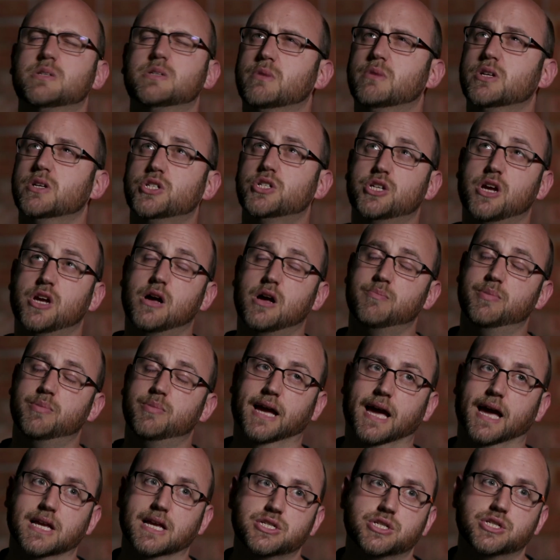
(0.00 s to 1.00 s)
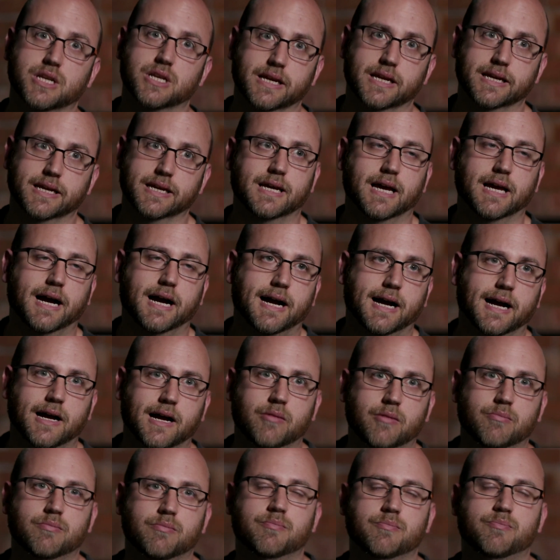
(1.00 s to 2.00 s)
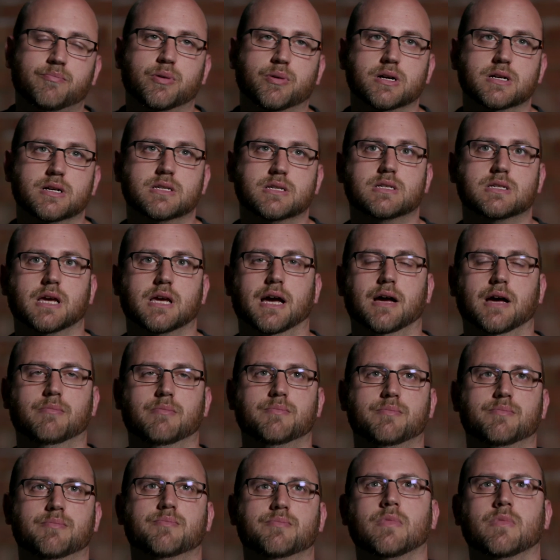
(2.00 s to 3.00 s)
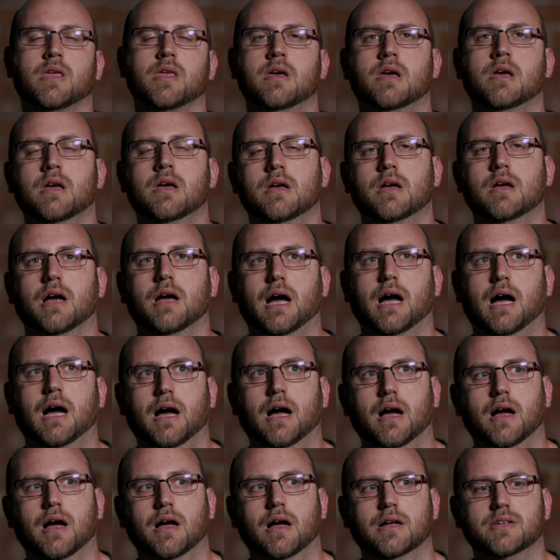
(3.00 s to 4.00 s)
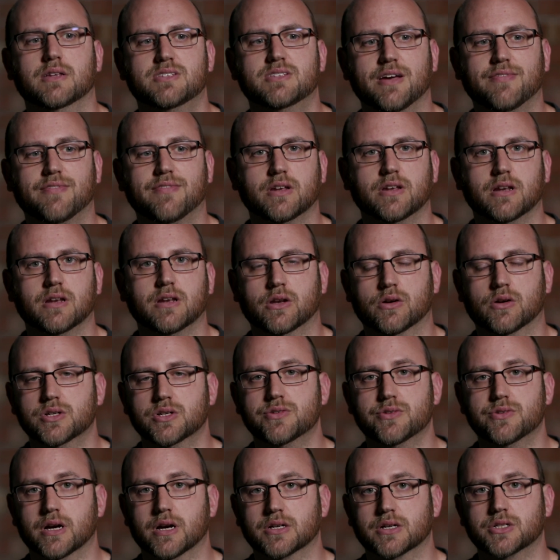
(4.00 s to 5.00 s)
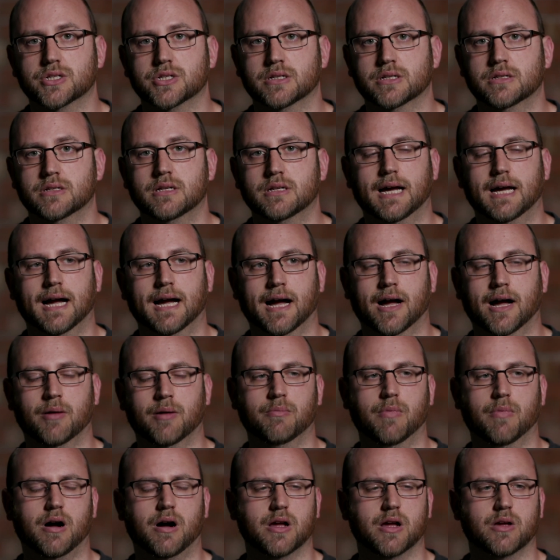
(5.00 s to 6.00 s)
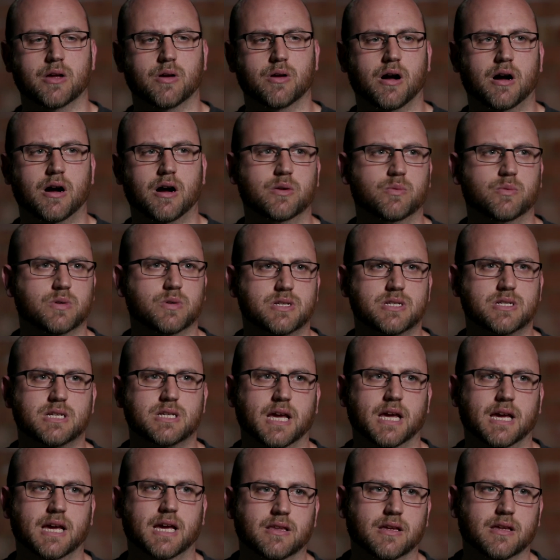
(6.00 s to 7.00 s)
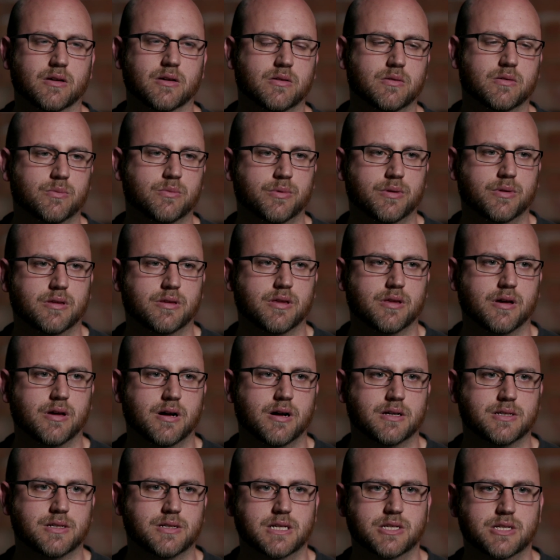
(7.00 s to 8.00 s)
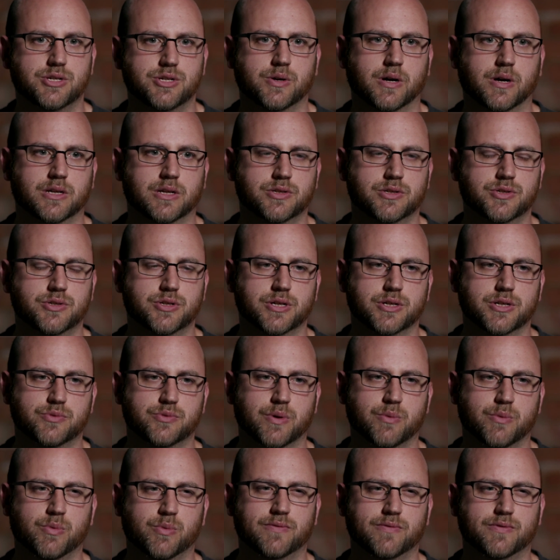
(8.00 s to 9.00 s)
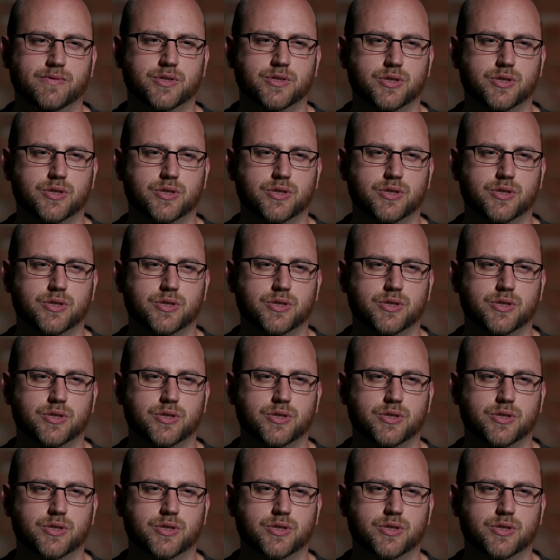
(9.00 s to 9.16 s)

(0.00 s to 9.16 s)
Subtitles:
so much sharpening actually, but definitely noise reduction. I would say that with our C200, when we